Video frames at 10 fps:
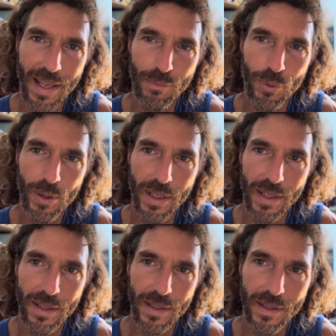
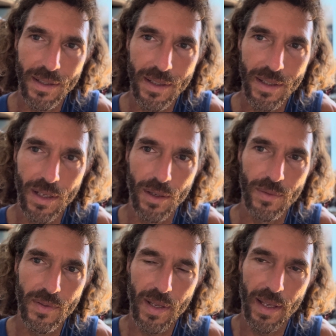putting,
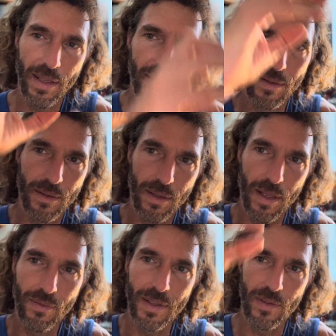saying
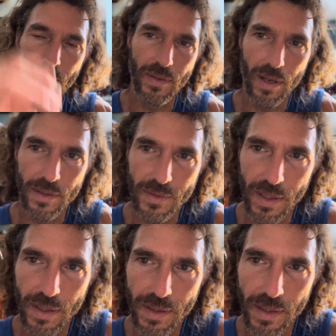Advaita
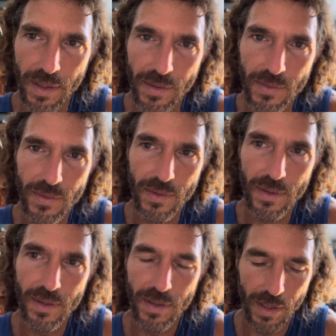Vedanta is,
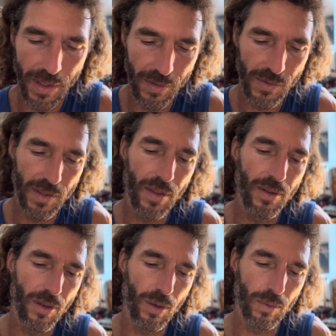and there's another
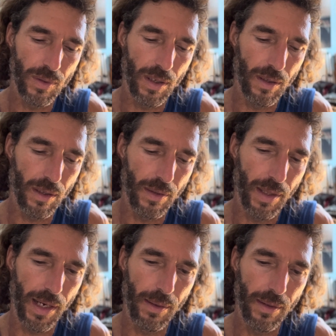note
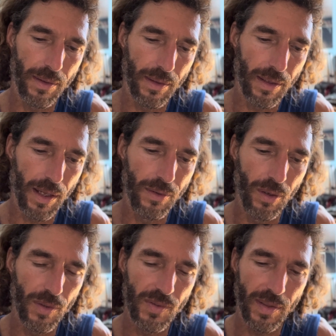that I
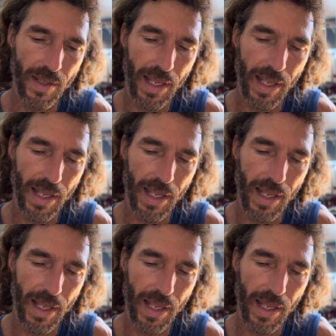noticed at the